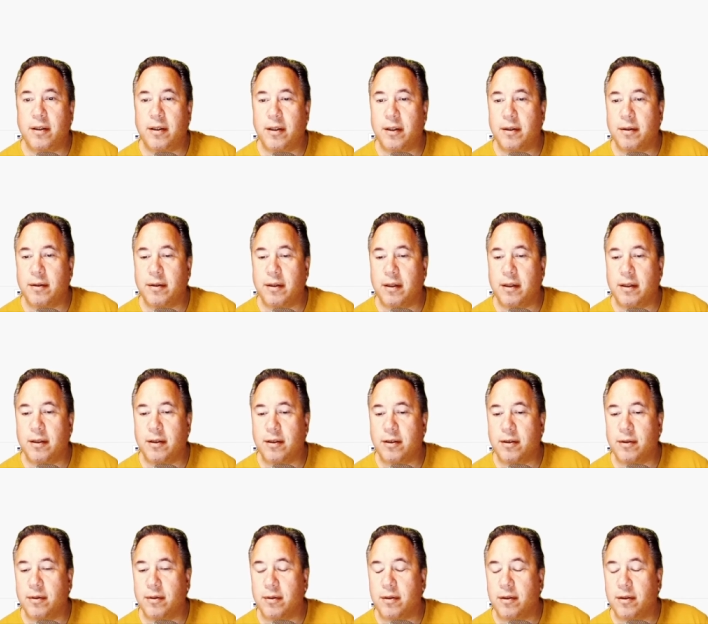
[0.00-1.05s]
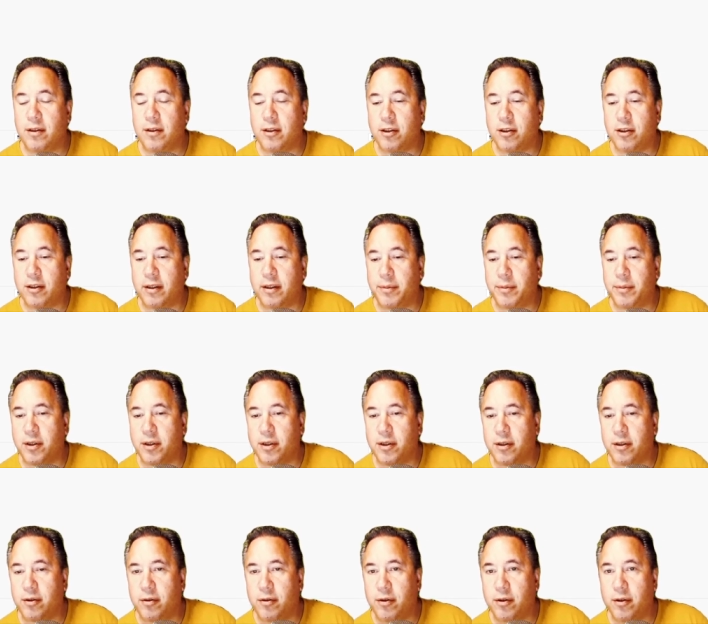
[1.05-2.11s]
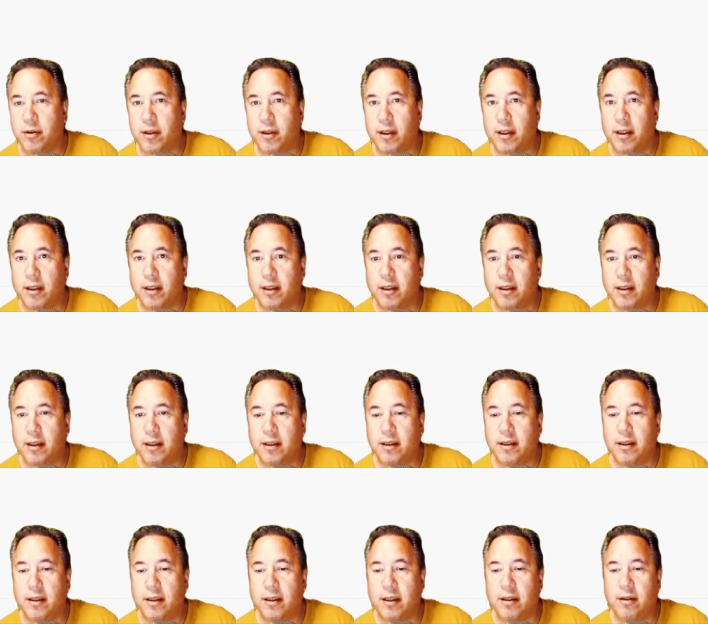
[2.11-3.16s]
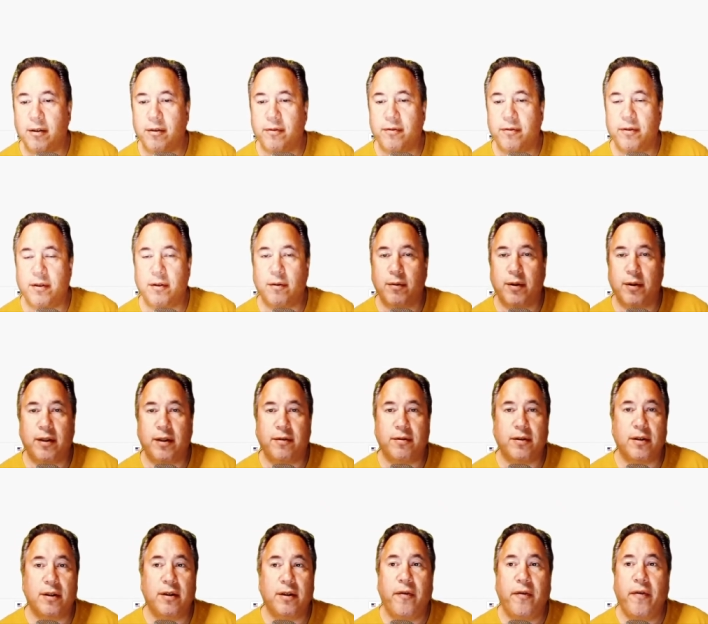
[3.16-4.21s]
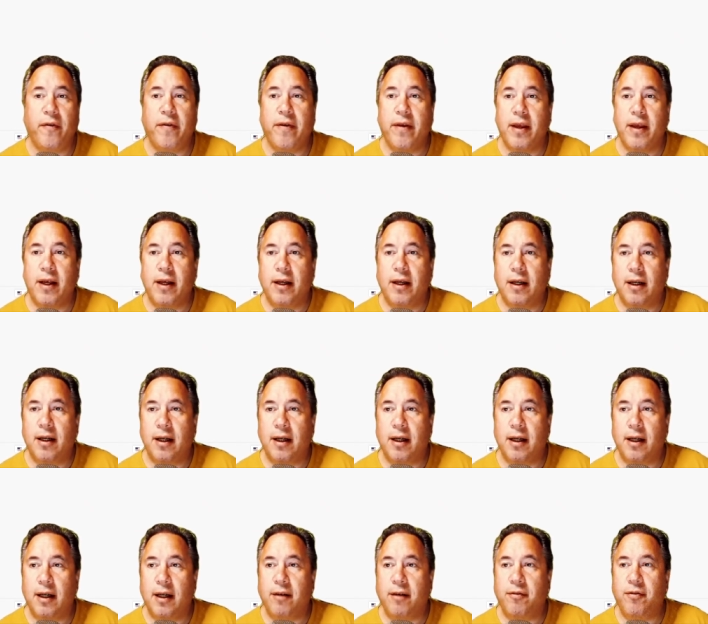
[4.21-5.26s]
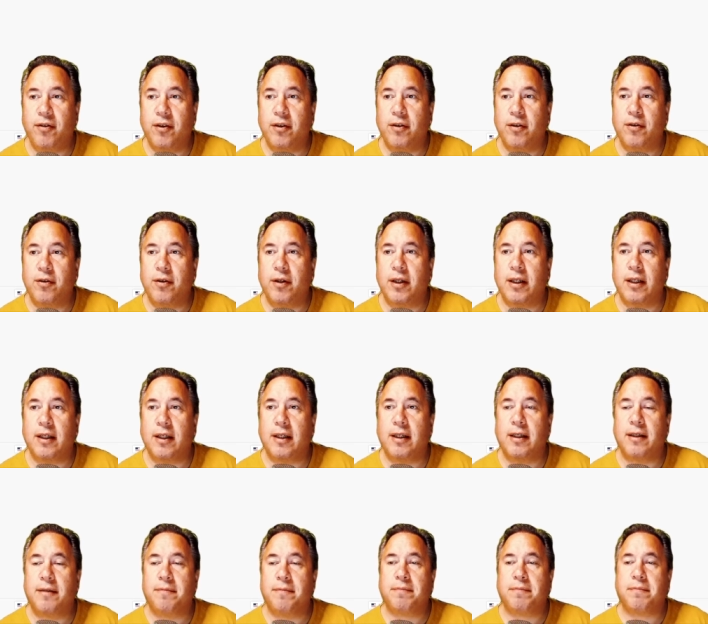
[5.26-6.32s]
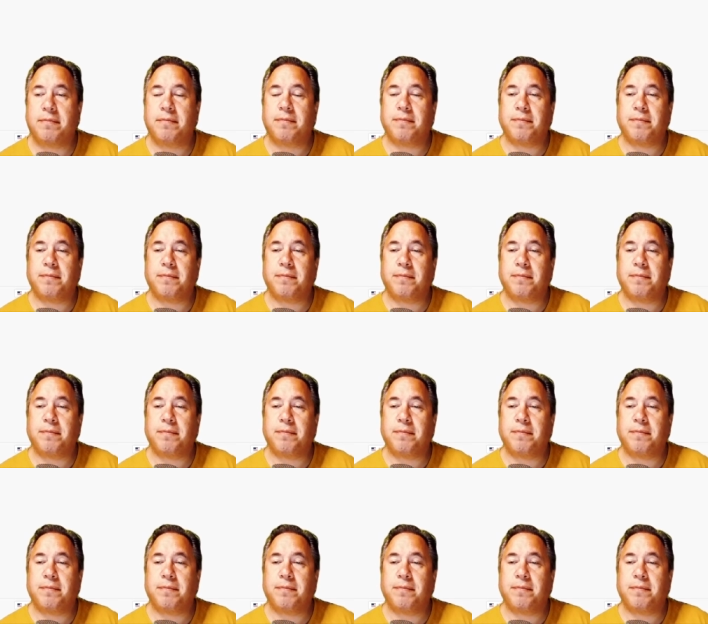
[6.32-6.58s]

can add a description, who you are and how you feel, whatever. Uh, if you um,